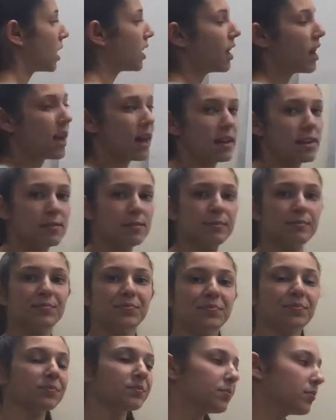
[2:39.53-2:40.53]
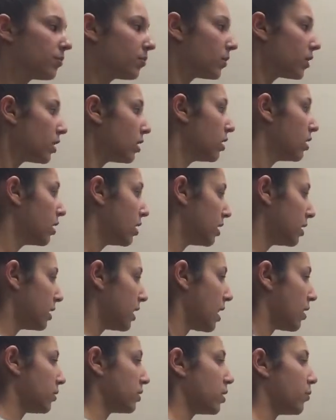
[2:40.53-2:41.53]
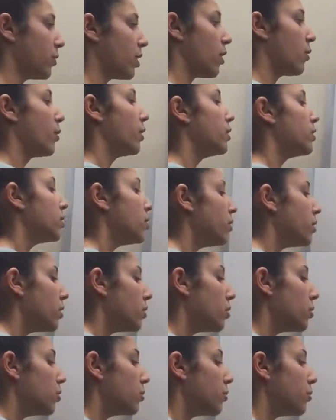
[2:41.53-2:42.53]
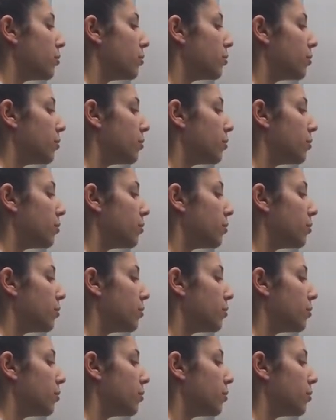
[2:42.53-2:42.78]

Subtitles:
get a. Now something I want to show you